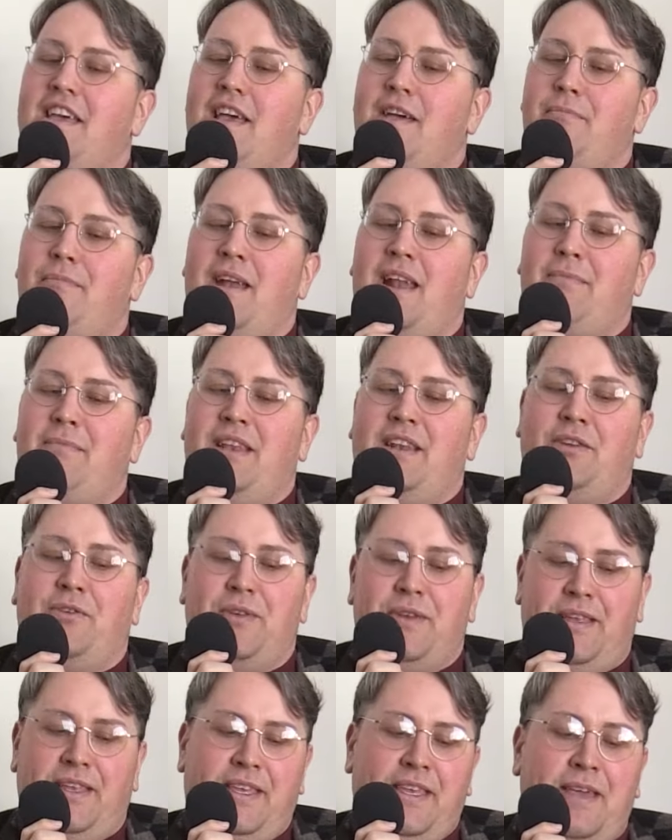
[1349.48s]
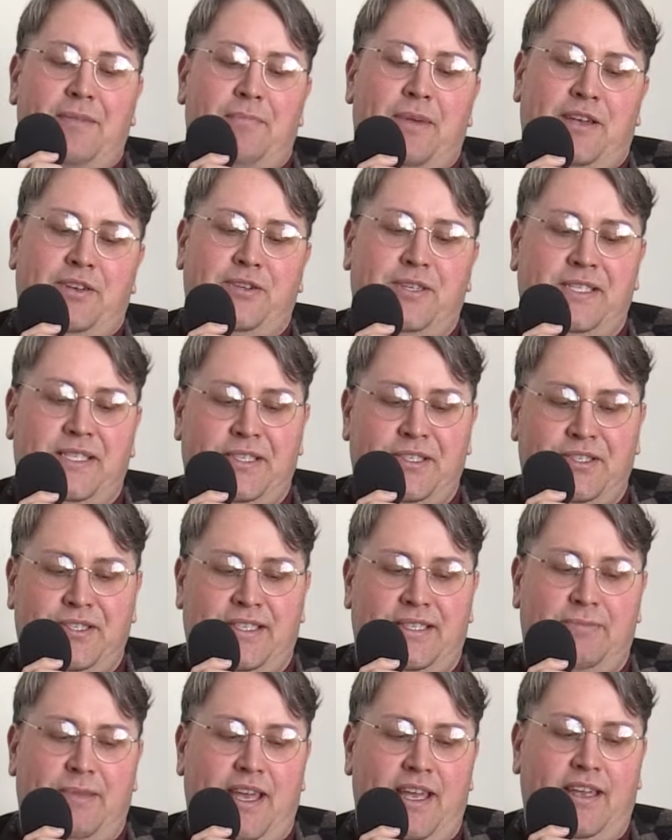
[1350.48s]
But I mean, Kim Petras is
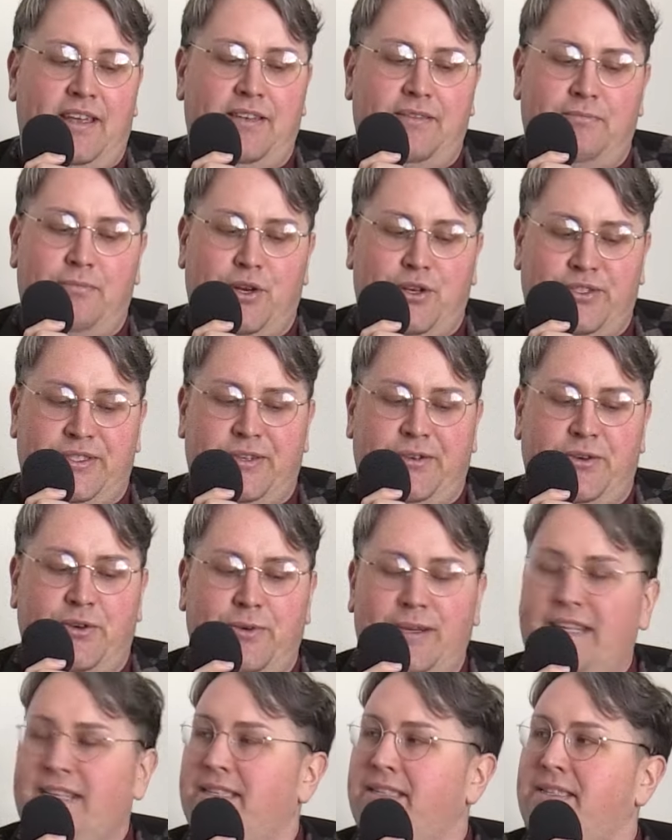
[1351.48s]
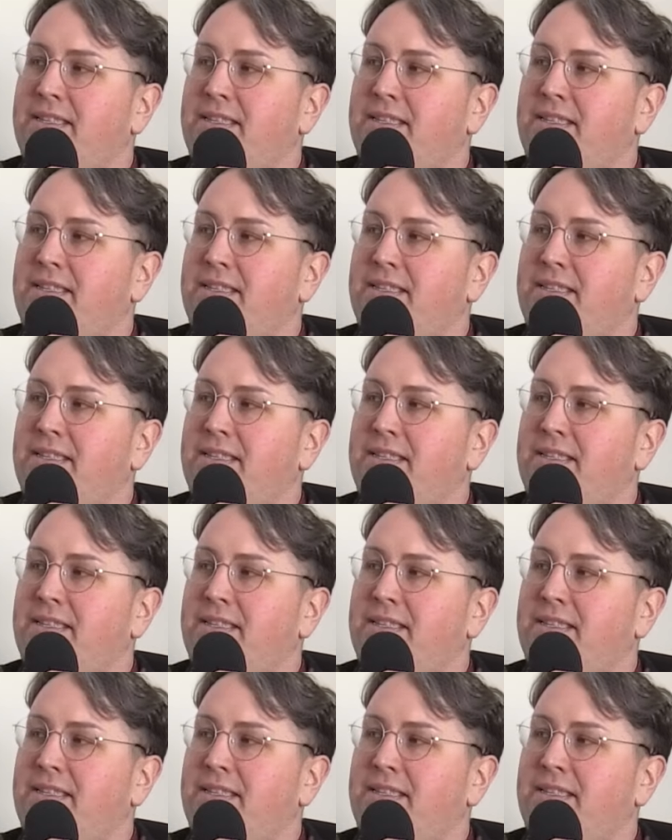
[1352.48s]
just my personal queen.